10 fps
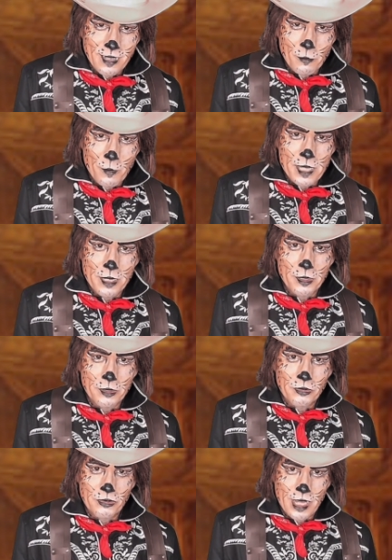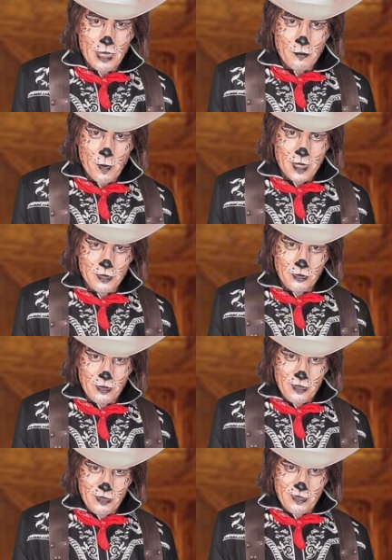and we are going to save my
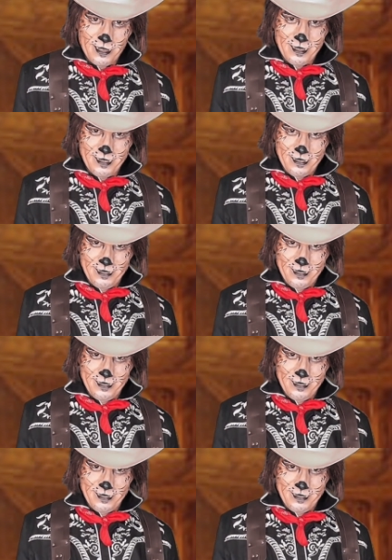sister.